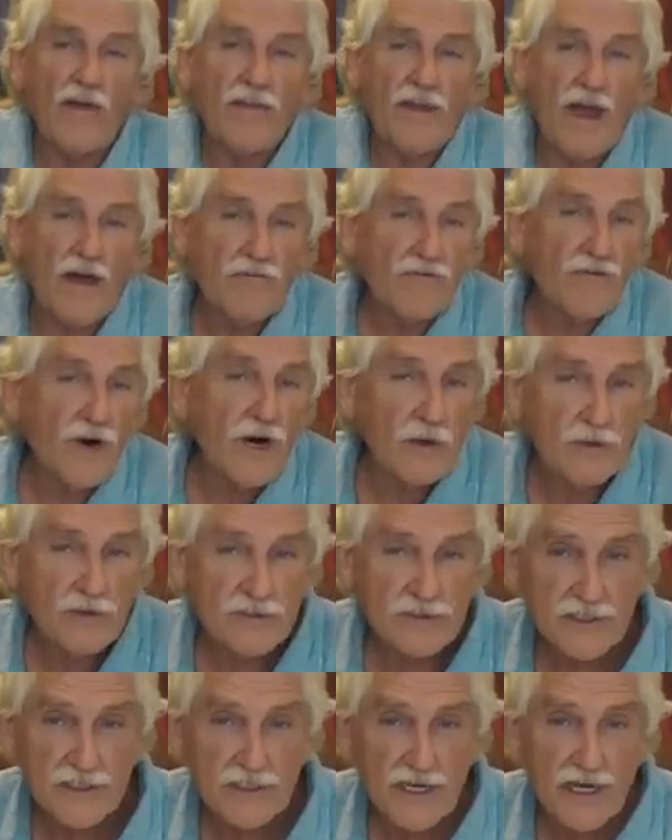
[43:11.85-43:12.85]
and that
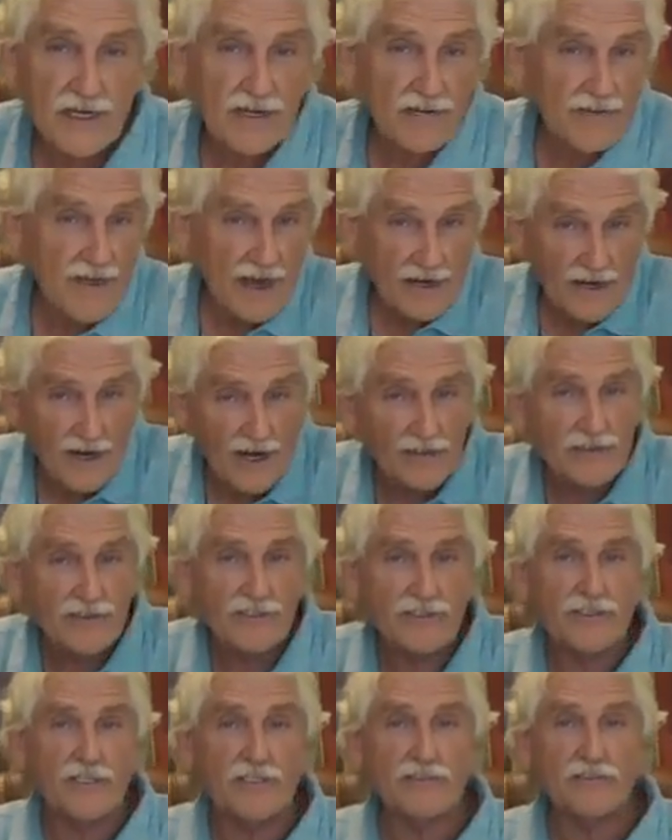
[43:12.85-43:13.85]
frequency and in that
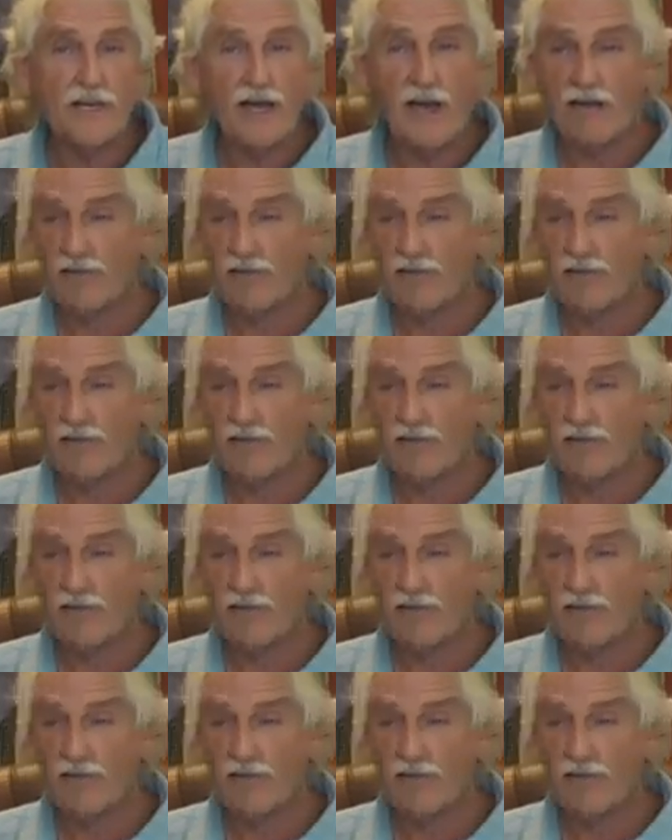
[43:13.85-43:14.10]
consciousness.